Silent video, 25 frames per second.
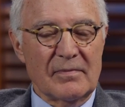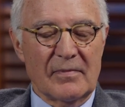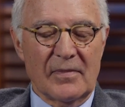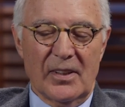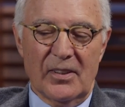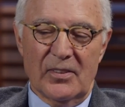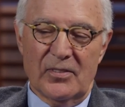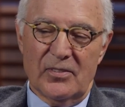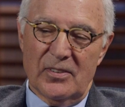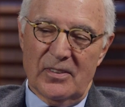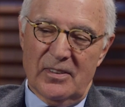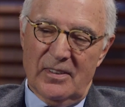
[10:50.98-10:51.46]

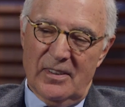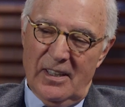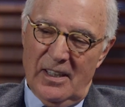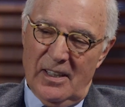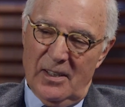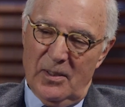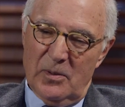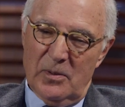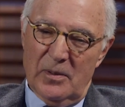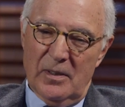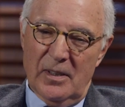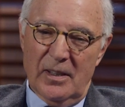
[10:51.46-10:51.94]
I said,
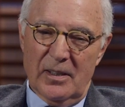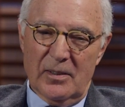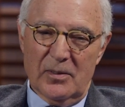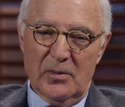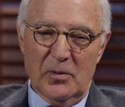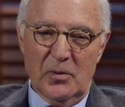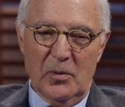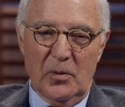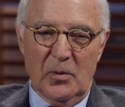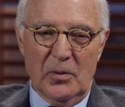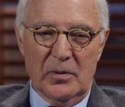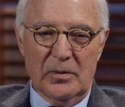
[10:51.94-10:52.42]
Thank you,
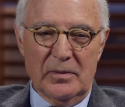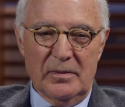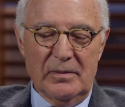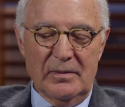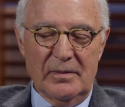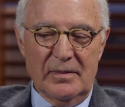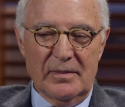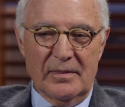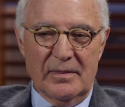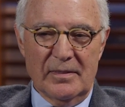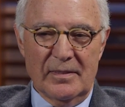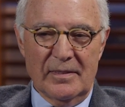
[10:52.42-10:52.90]
Dr.
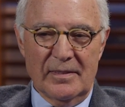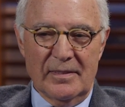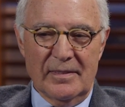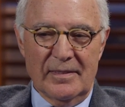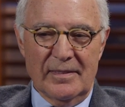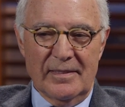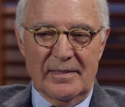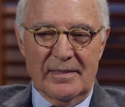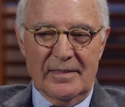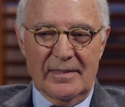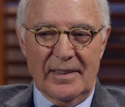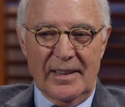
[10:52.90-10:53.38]
Holden.
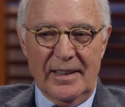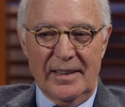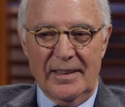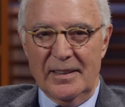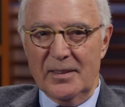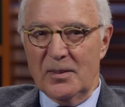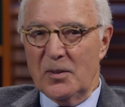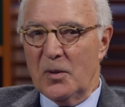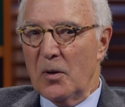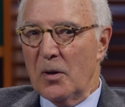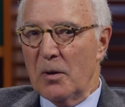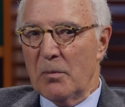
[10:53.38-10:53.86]
I
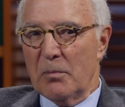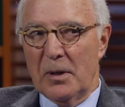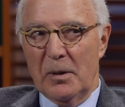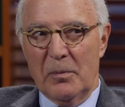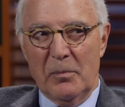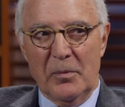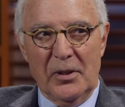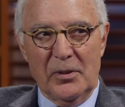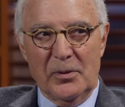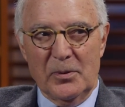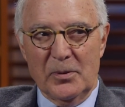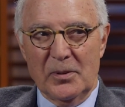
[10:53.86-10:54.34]
didn't call my
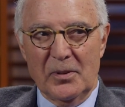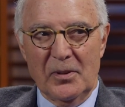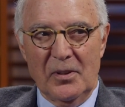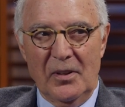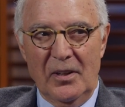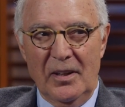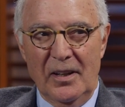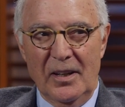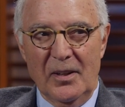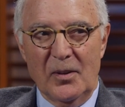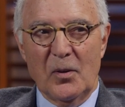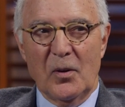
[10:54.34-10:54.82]
mother in
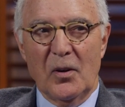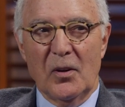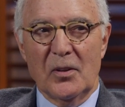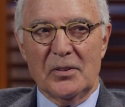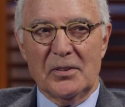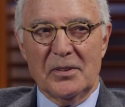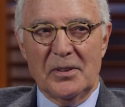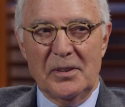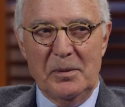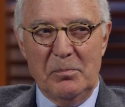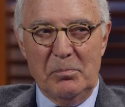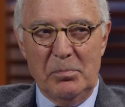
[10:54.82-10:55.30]
law, I
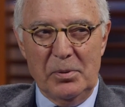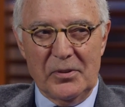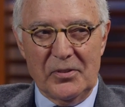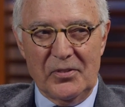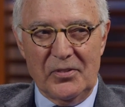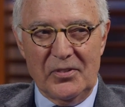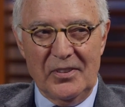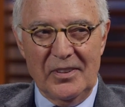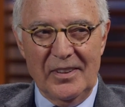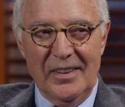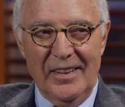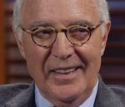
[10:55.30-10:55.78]
called
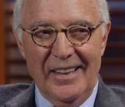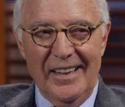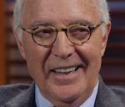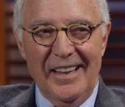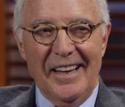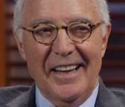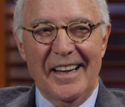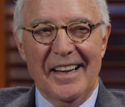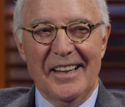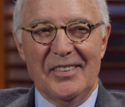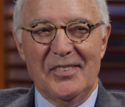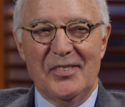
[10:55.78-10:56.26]
Olympus
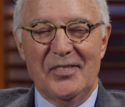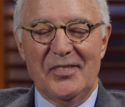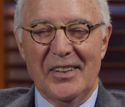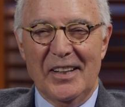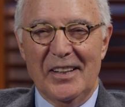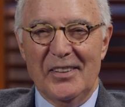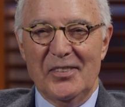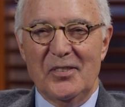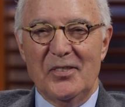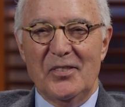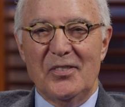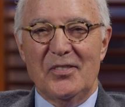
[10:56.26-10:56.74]
and
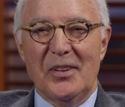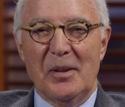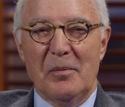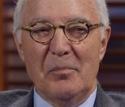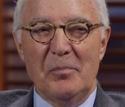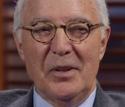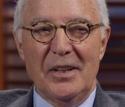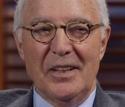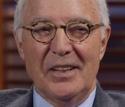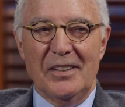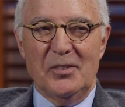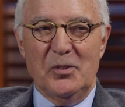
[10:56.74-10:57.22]
send,
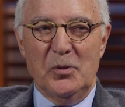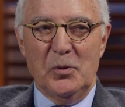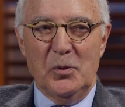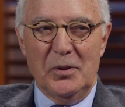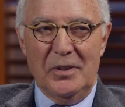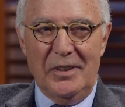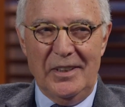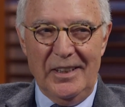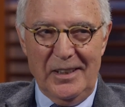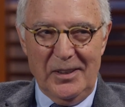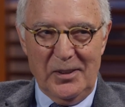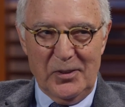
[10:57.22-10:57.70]
send me a
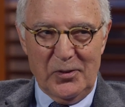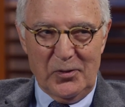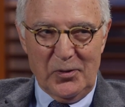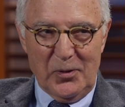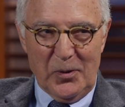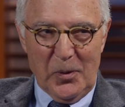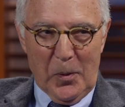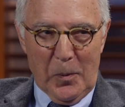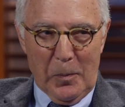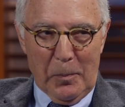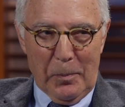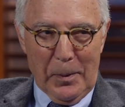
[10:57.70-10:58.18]

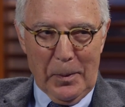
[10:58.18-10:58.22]
duodenoscope.